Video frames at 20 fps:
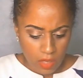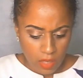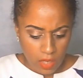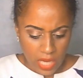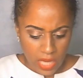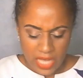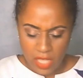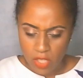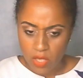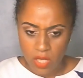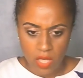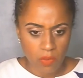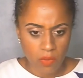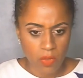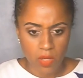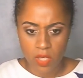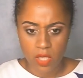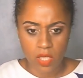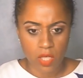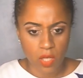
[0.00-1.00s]

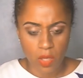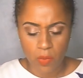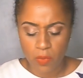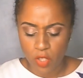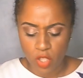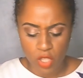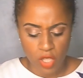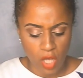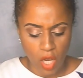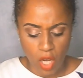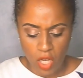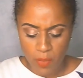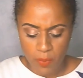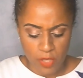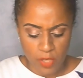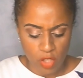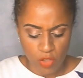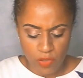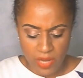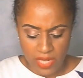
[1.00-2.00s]
It was just a whole heap of
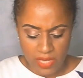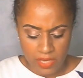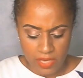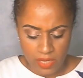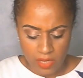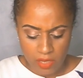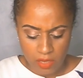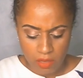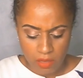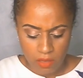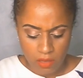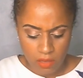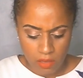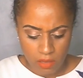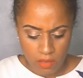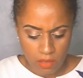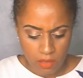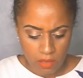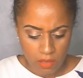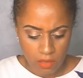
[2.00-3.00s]
stress,
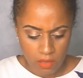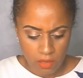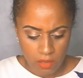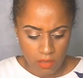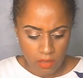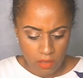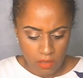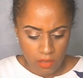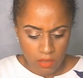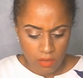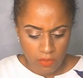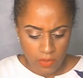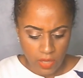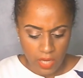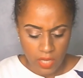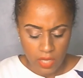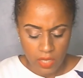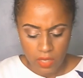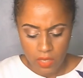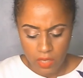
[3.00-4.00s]

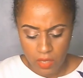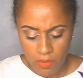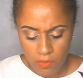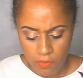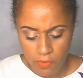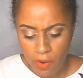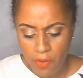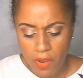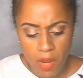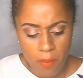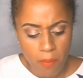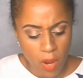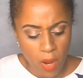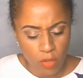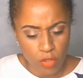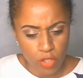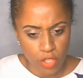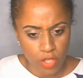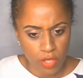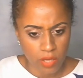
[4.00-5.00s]
right? Very
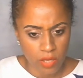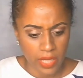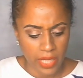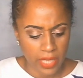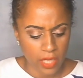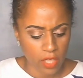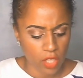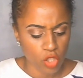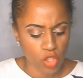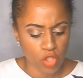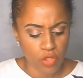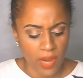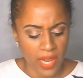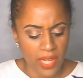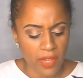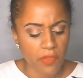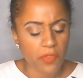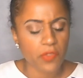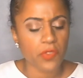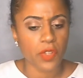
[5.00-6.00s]
emotionally
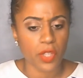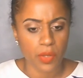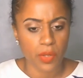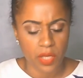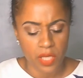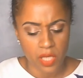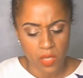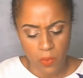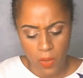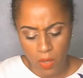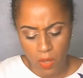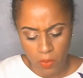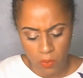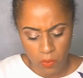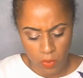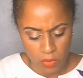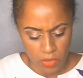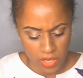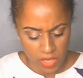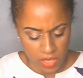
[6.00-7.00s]
draining for you as well,
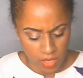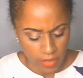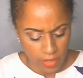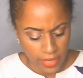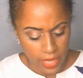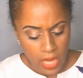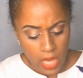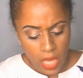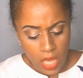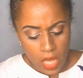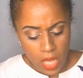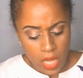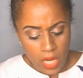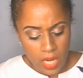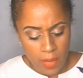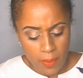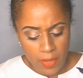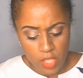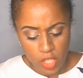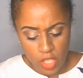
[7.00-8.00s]
water sign.
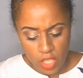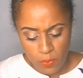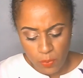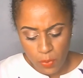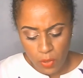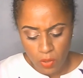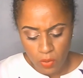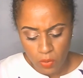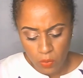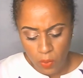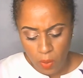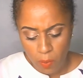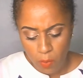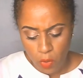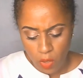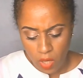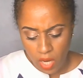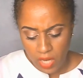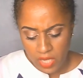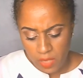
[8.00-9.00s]
Let me just pull one more
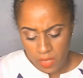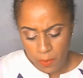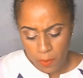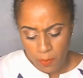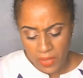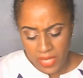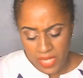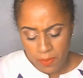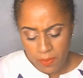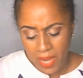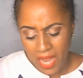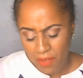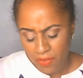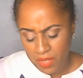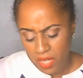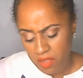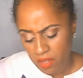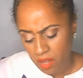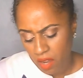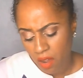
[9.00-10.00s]
card. Spirit, please may I have
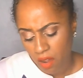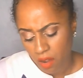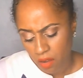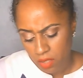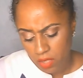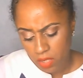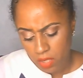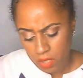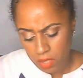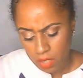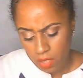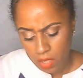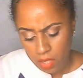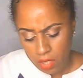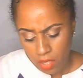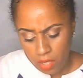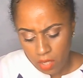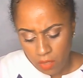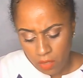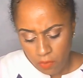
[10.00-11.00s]
another card
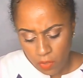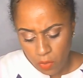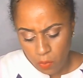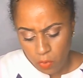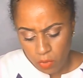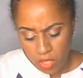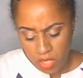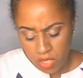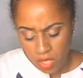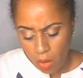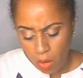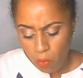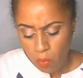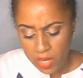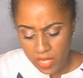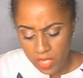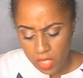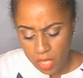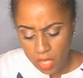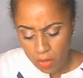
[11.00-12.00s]
for the water sign. What
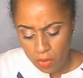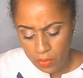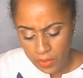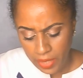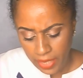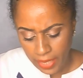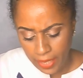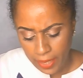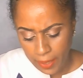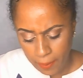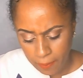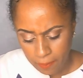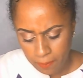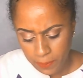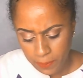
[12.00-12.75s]
is going on here?